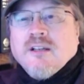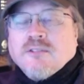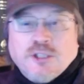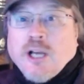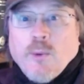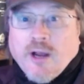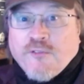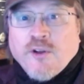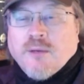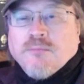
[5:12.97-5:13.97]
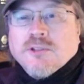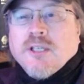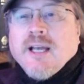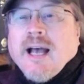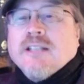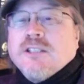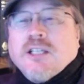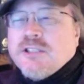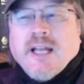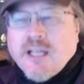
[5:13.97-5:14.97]
to take away our freedoms as it
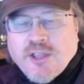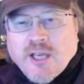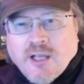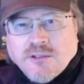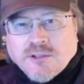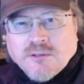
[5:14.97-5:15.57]
does to anything else.